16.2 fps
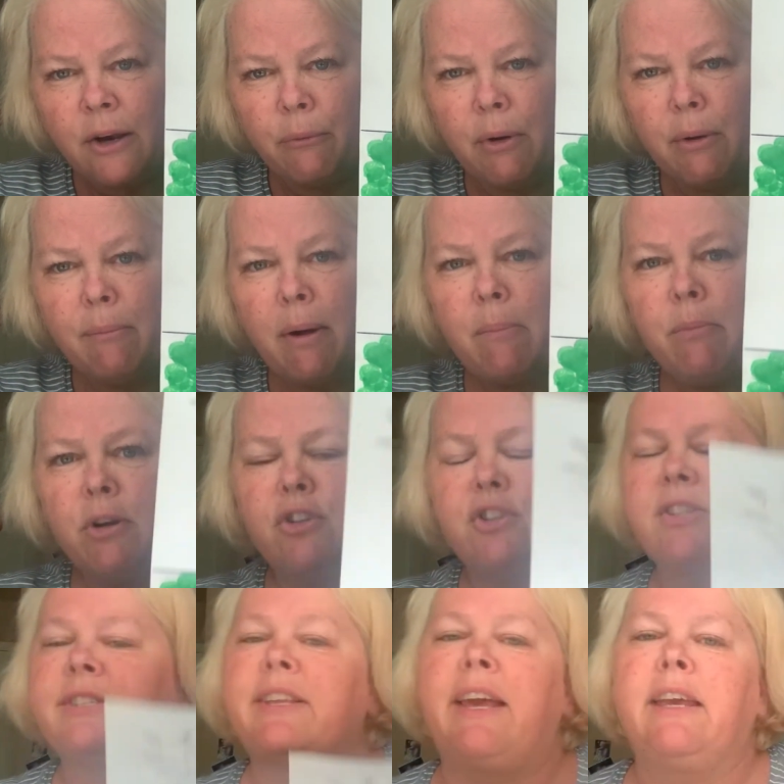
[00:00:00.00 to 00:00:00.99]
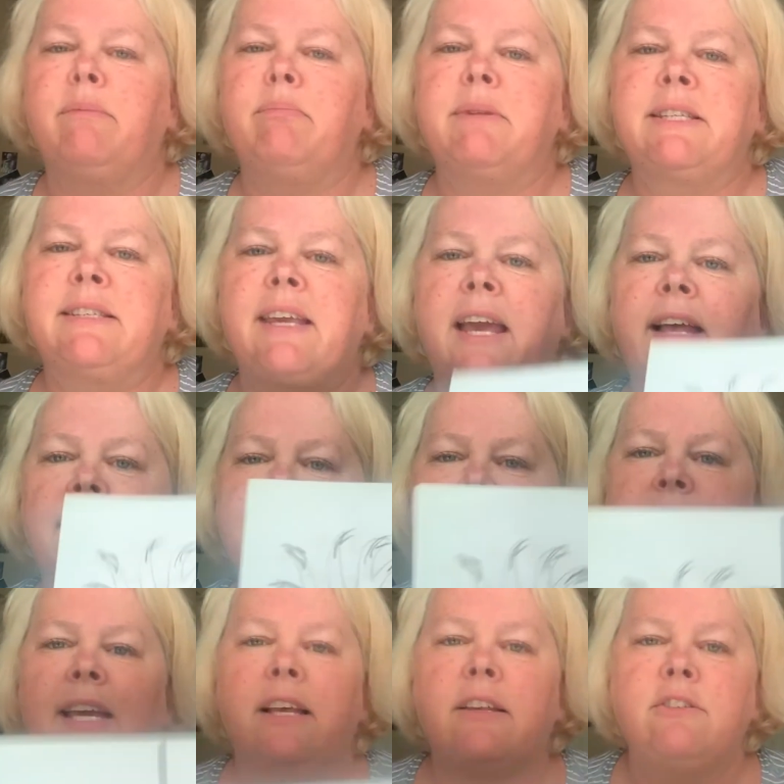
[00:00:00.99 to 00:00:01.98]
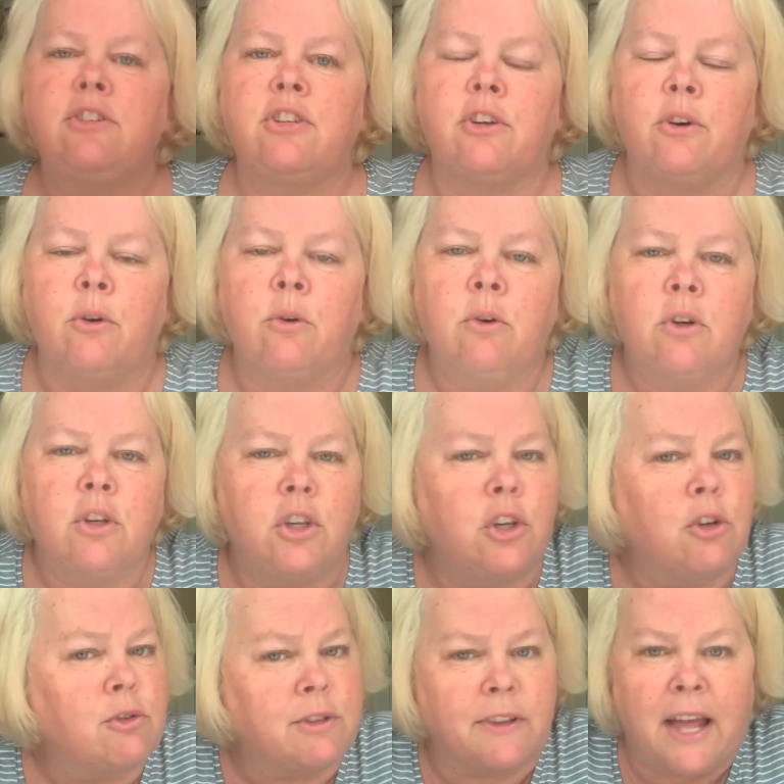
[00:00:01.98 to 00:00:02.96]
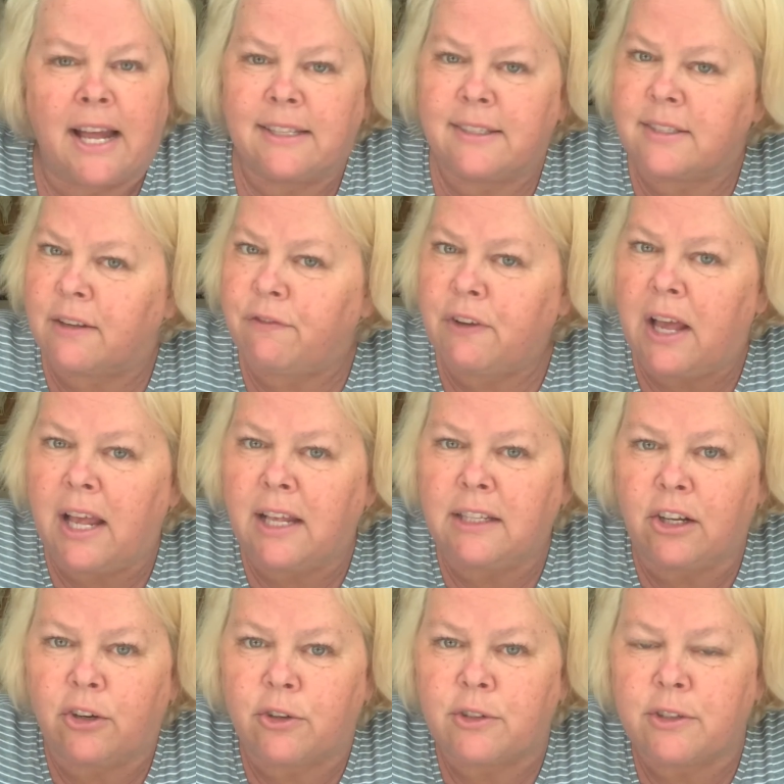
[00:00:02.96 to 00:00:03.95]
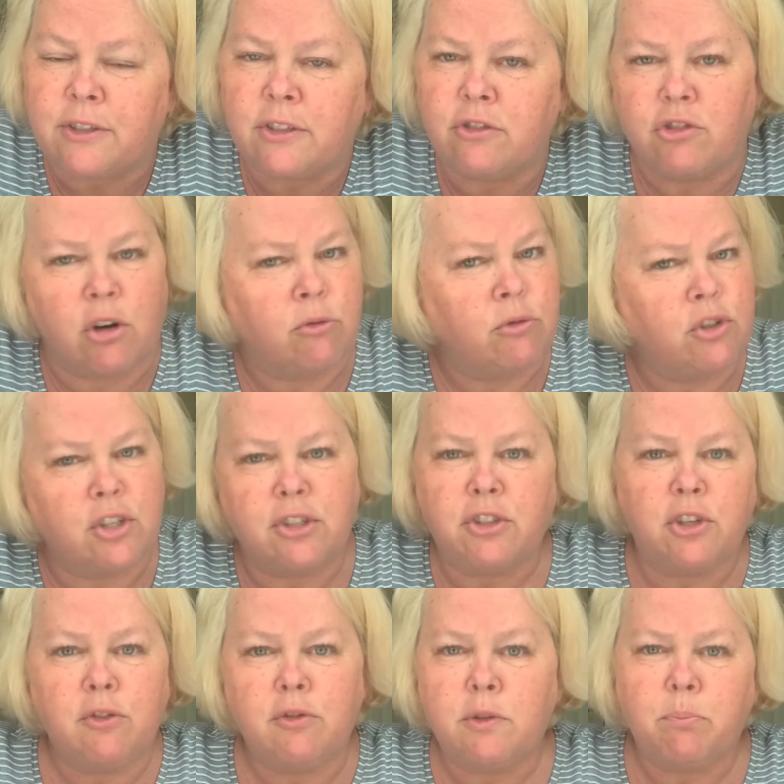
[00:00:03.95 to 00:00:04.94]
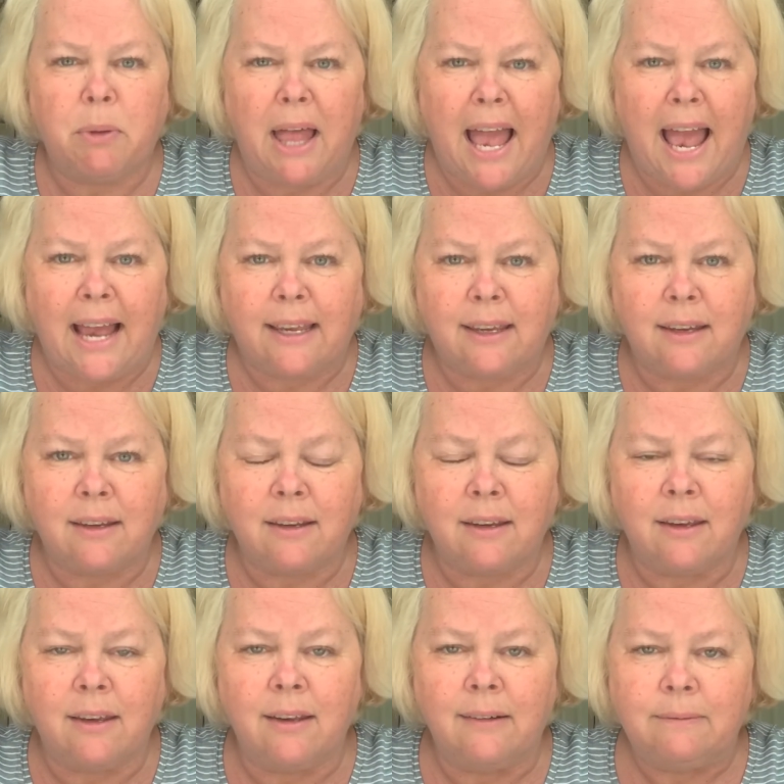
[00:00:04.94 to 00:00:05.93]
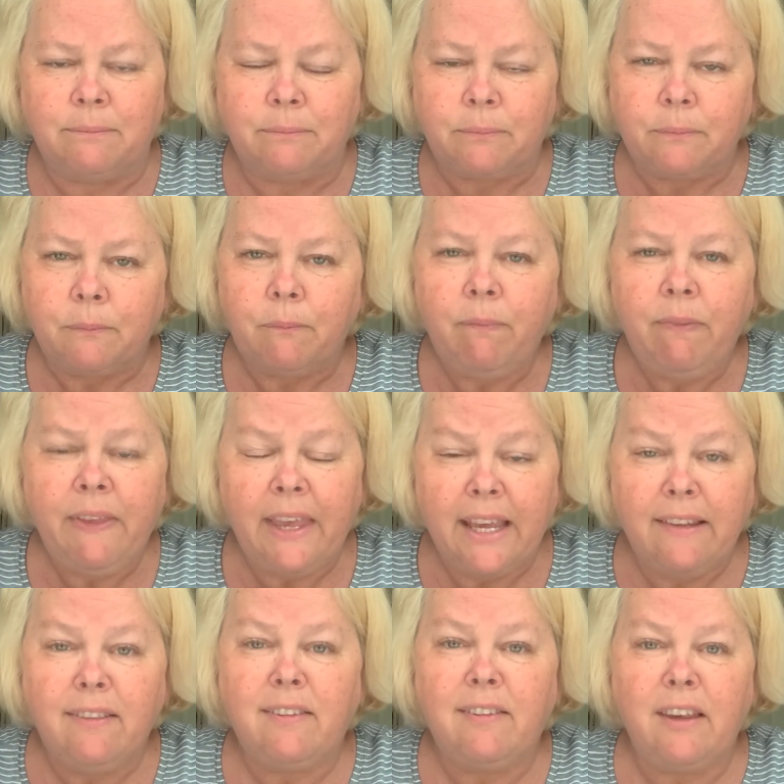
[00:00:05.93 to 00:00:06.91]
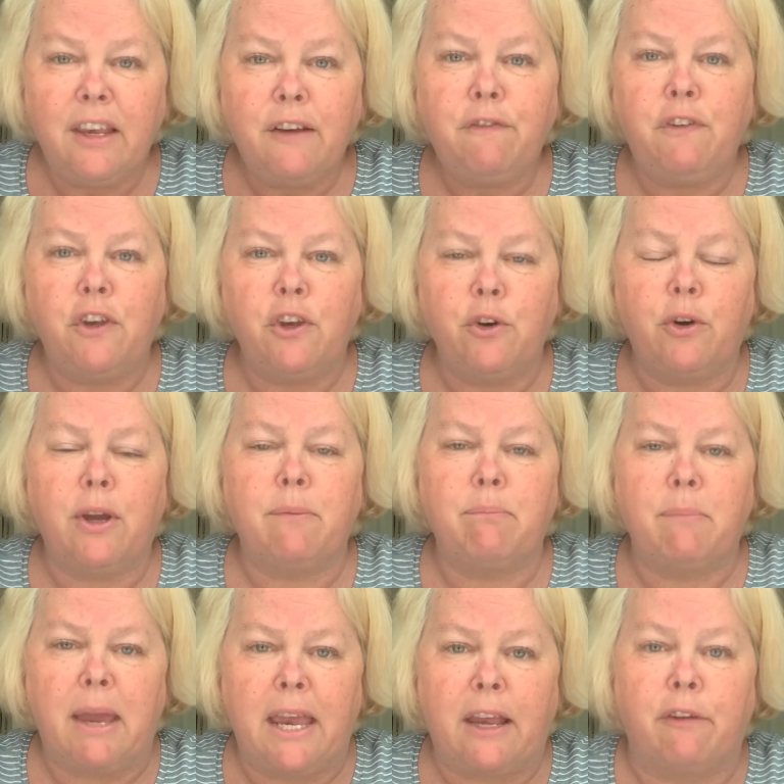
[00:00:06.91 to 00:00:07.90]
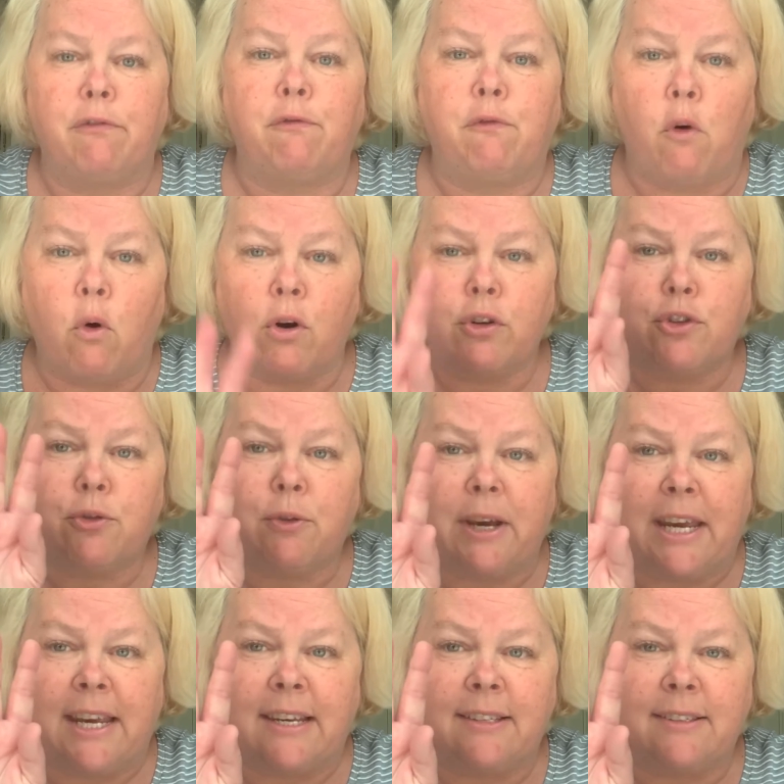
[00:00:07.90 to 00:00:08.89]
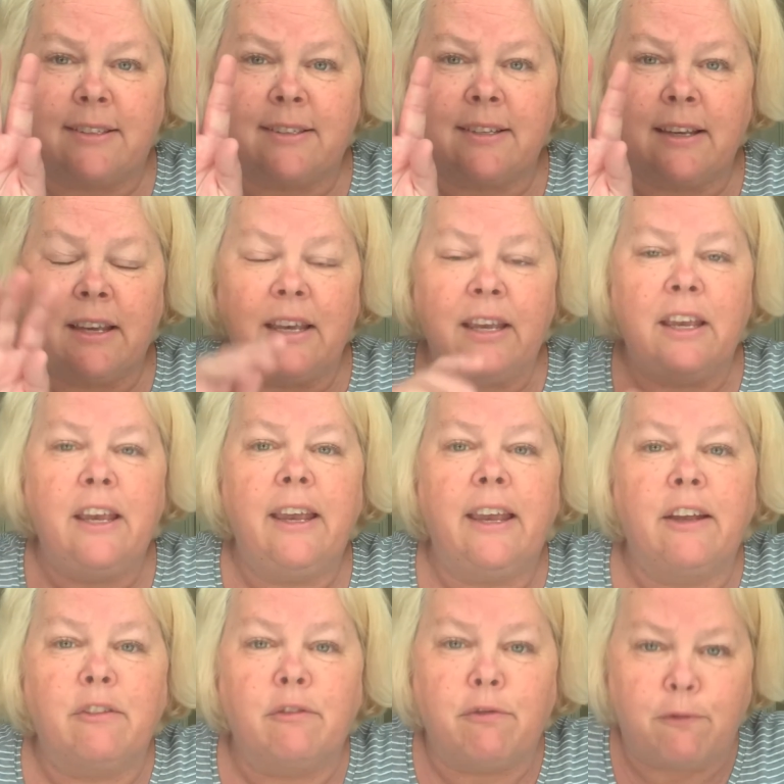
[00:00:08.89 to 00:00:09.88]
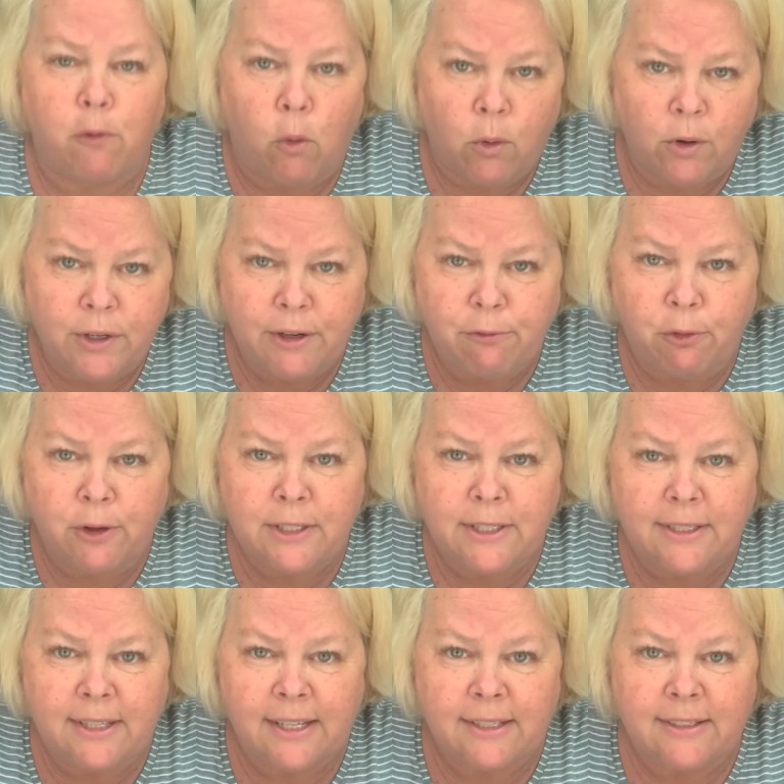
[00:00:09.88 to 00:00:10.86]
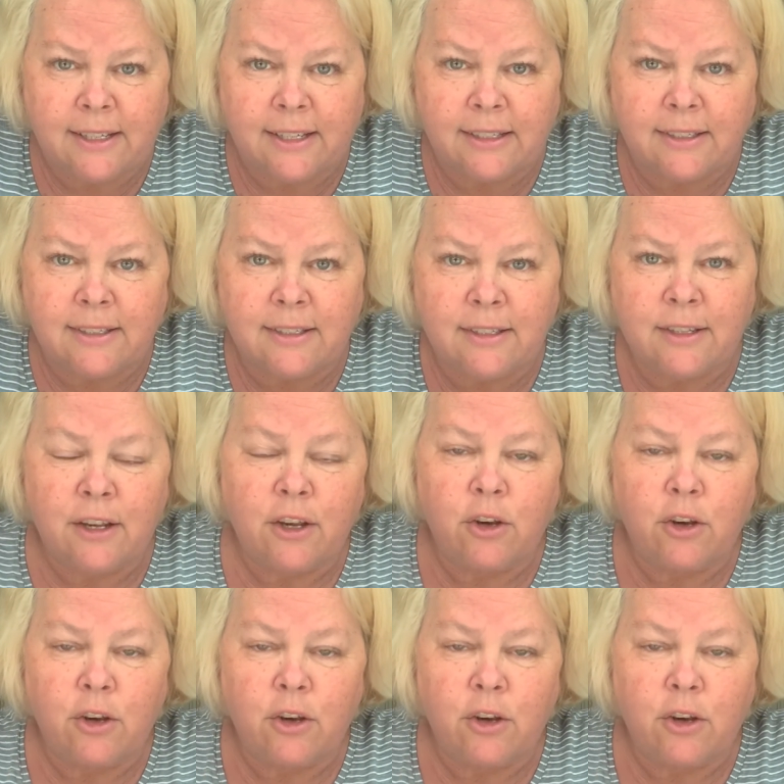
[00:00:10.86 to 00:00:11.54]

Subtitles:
Remember, just like Miss Kelly tells you, use lots of colors. Don't just use black. And see if you can make 4 trees in 4 different seasons.